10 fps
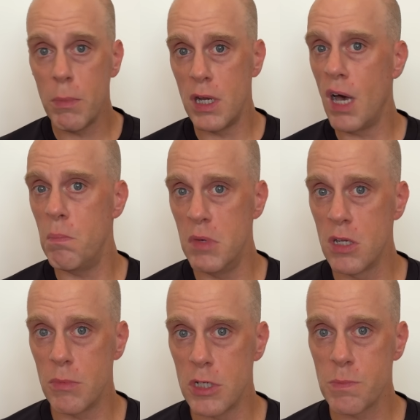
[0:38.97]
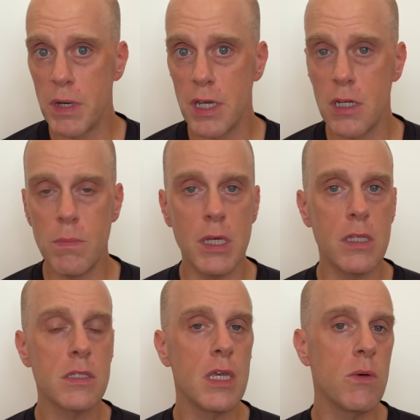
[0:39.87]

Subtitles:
but not minimalist by any means.